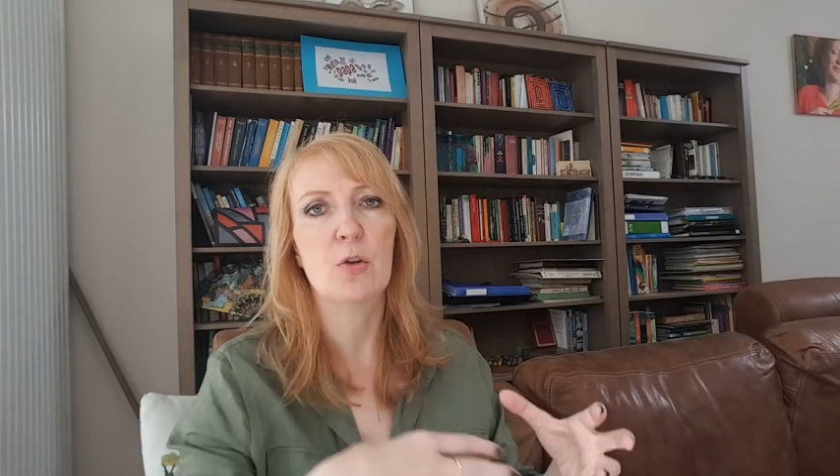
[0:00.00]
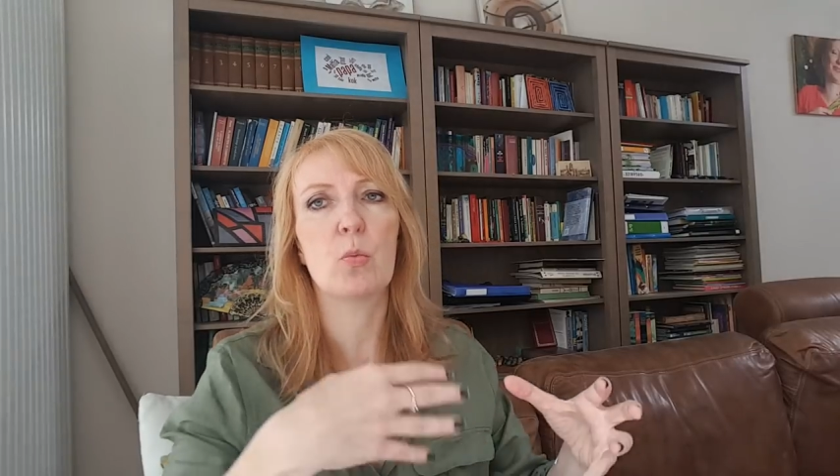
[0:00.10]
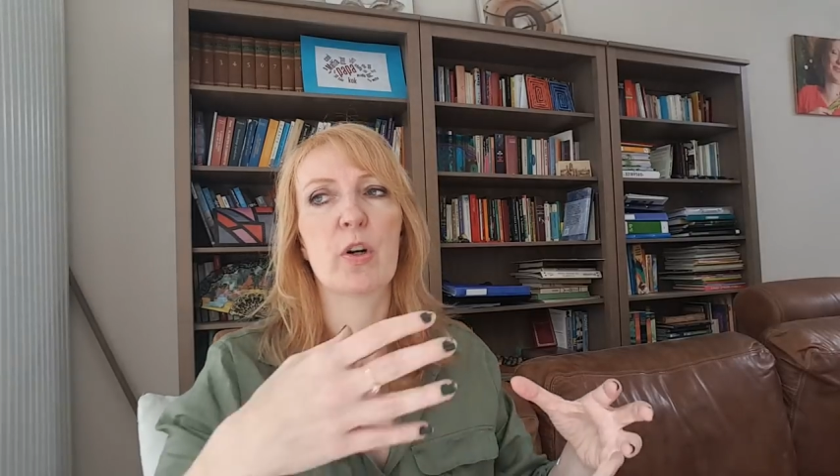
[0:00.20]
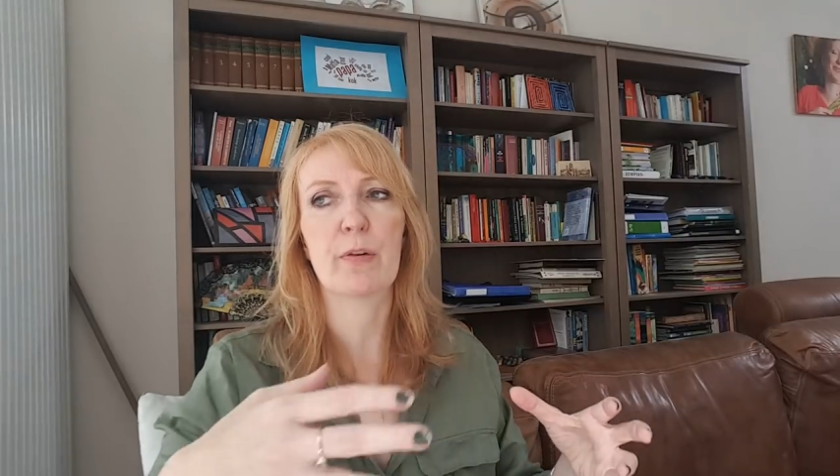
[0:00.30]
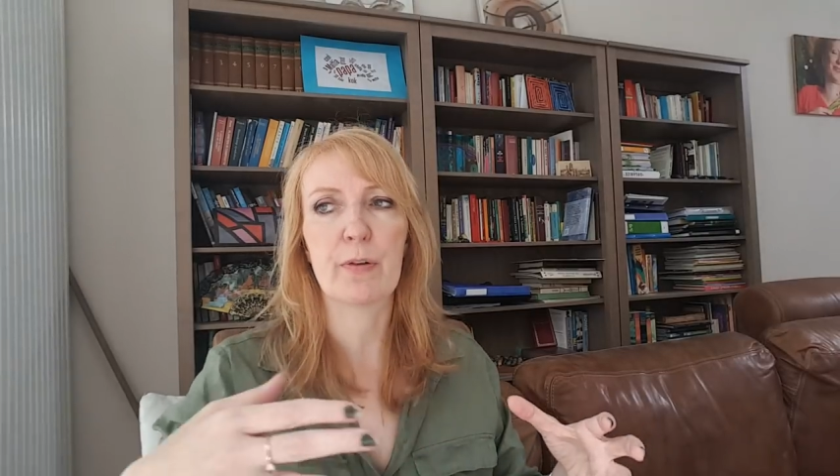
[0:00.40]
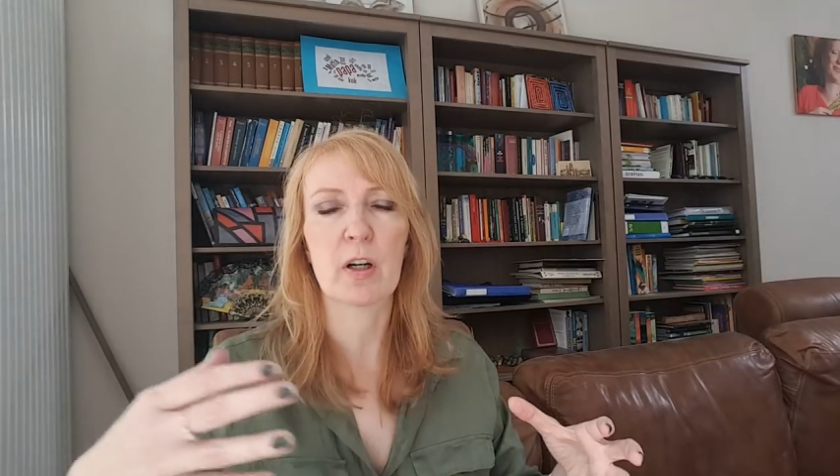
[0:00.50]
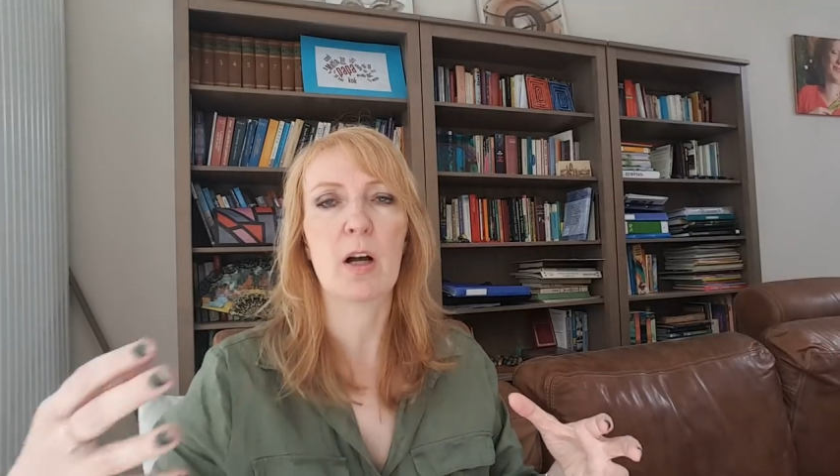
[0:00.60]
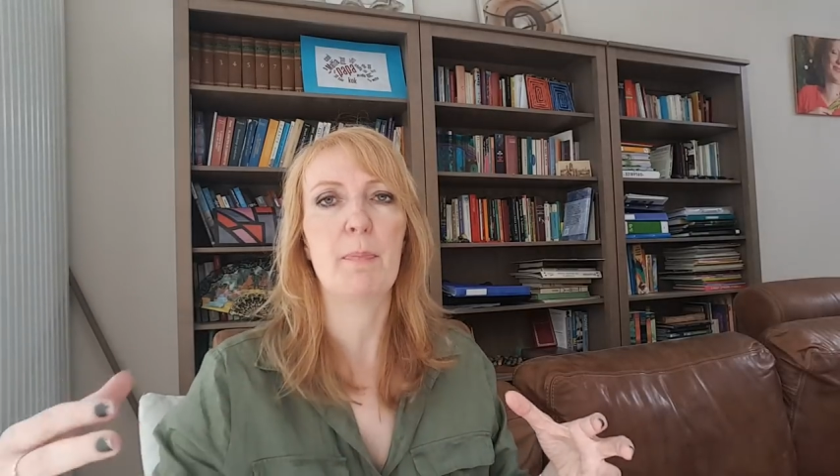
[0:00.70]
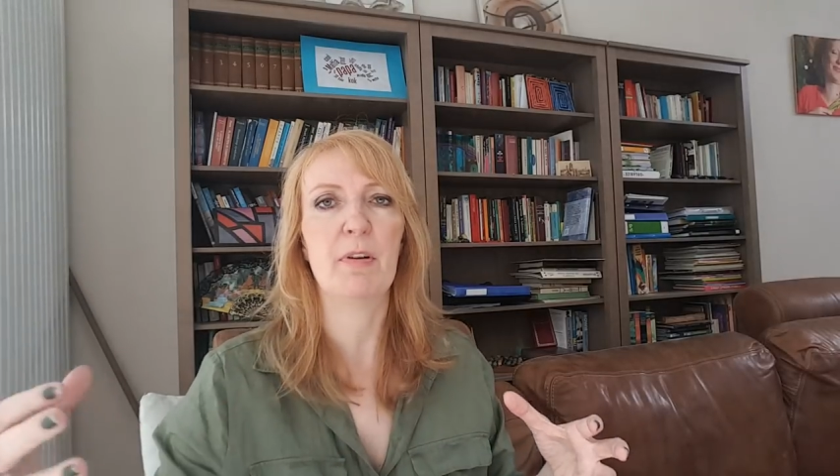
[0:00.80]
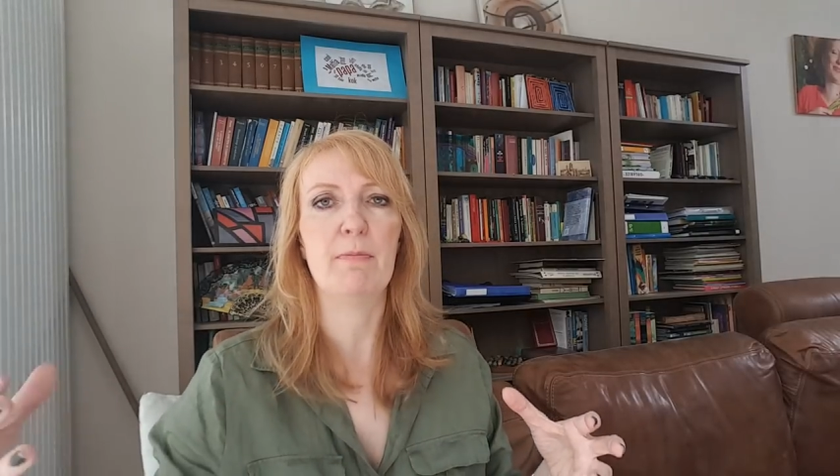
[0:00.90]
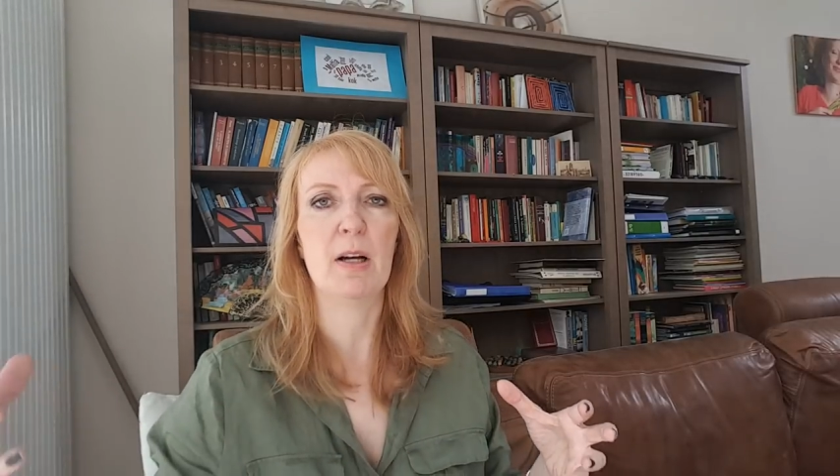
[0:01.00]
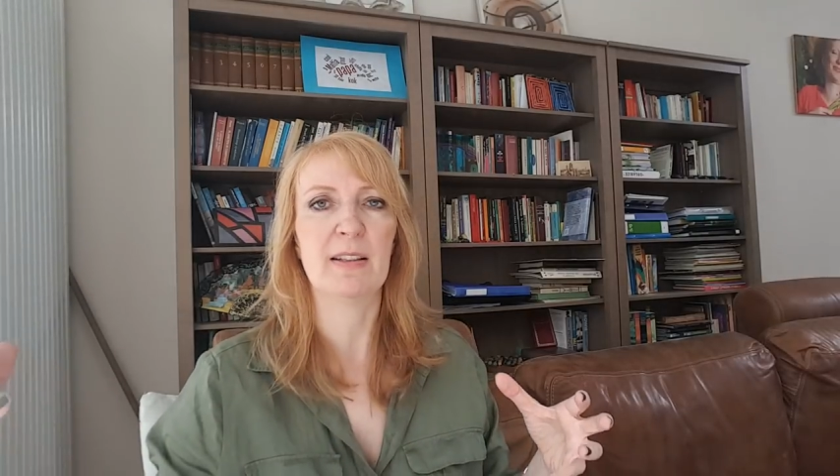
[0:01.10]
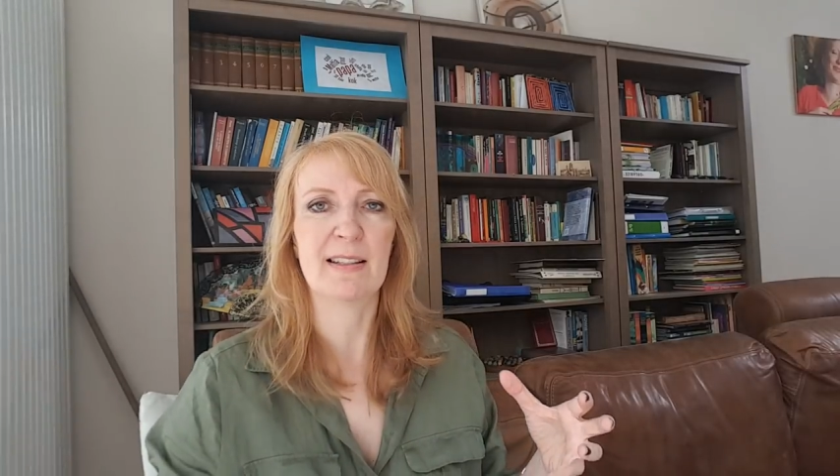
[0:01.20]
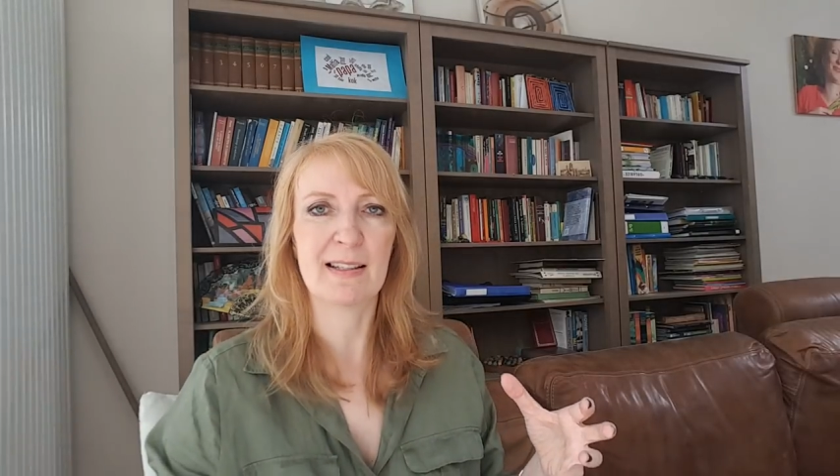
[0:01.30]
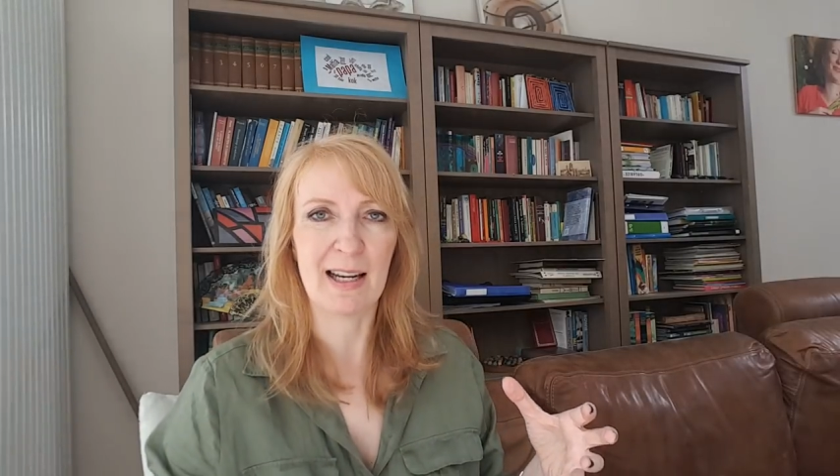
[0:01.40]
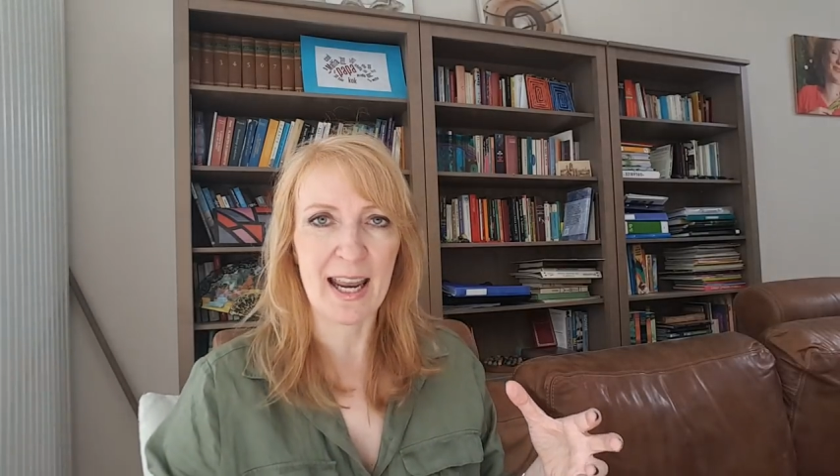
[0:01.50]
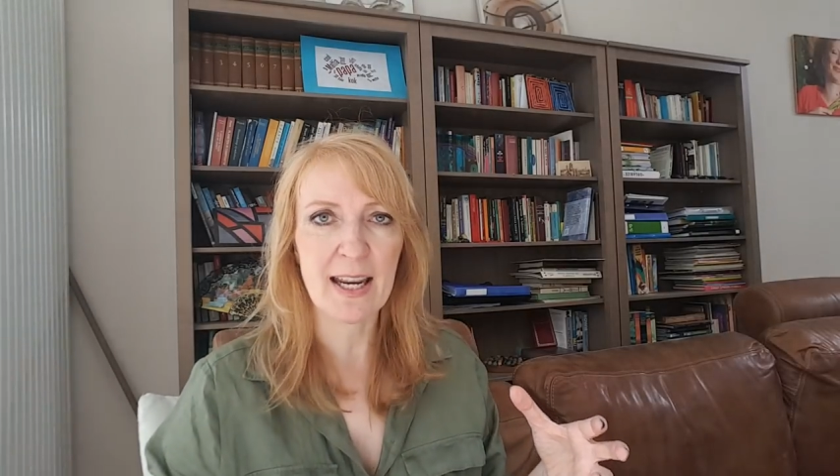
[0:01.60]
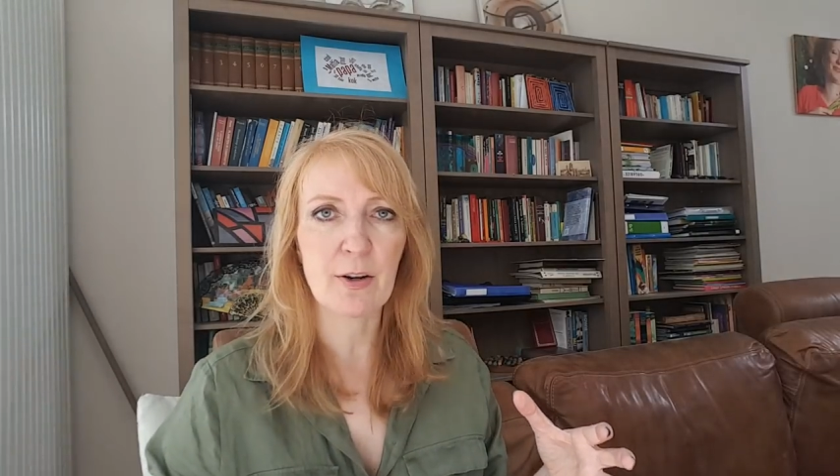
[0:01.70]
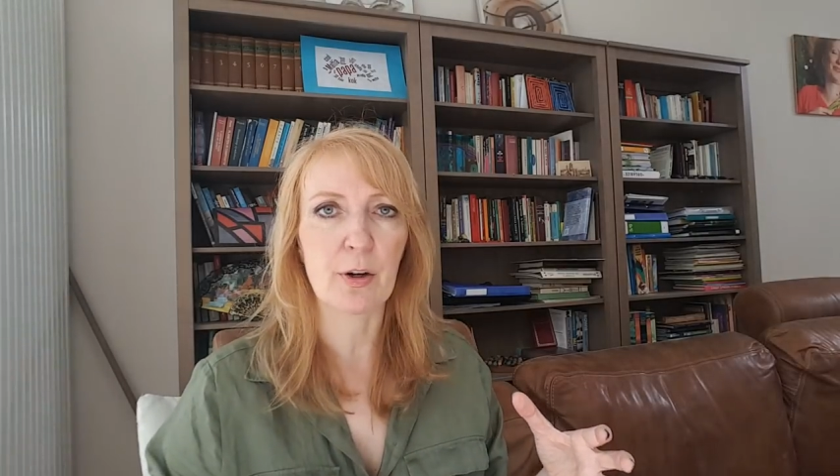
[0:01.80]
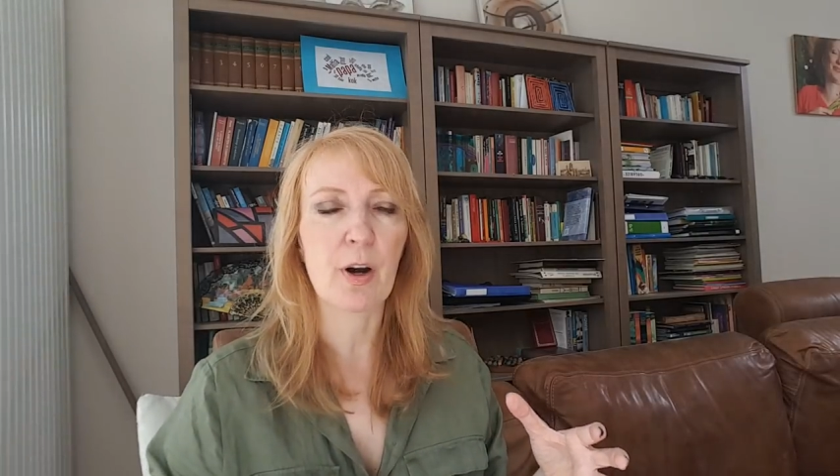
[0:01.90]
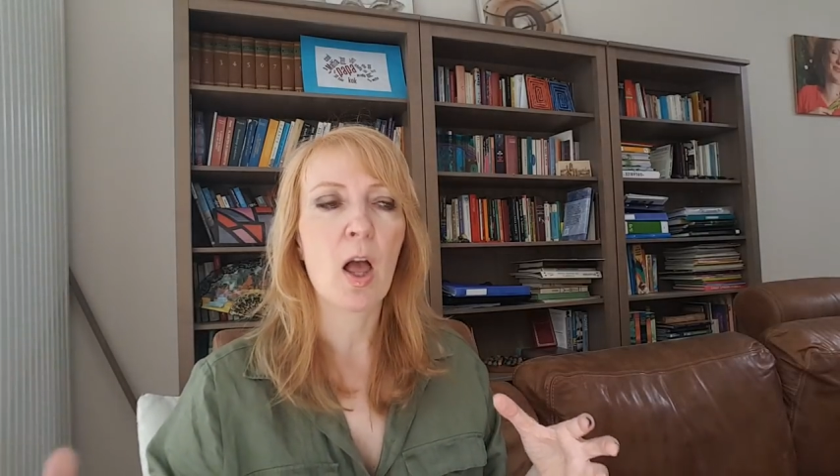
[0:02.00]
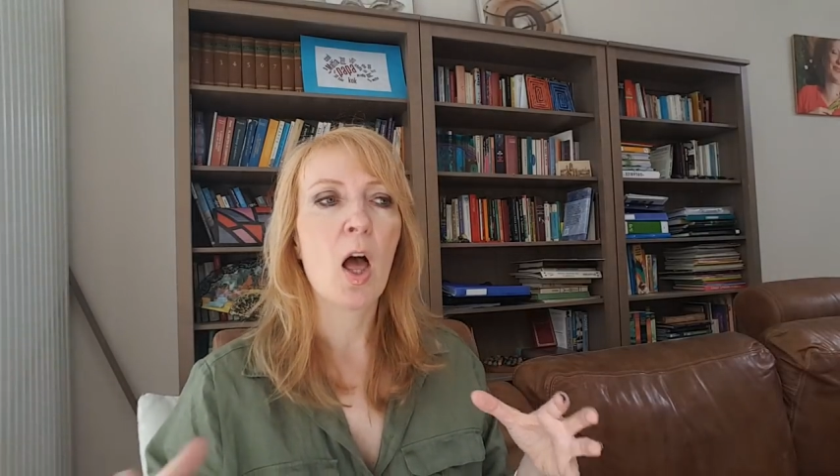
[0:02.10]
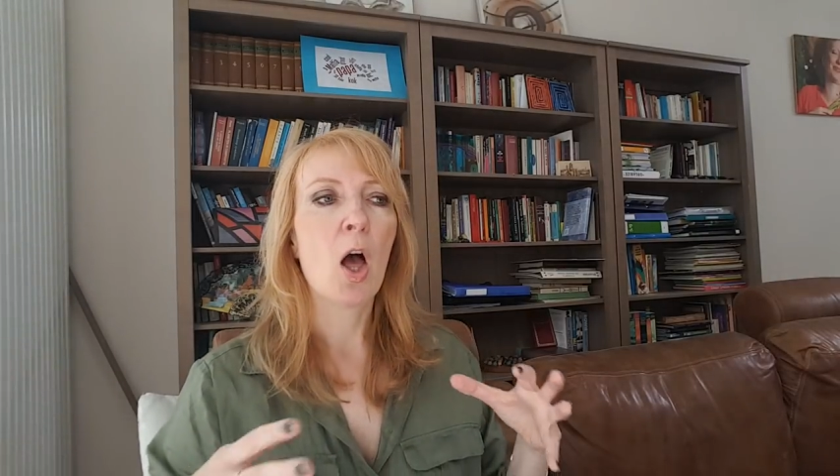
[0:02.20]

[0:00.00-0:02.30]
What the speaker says: to work for a couple of months later.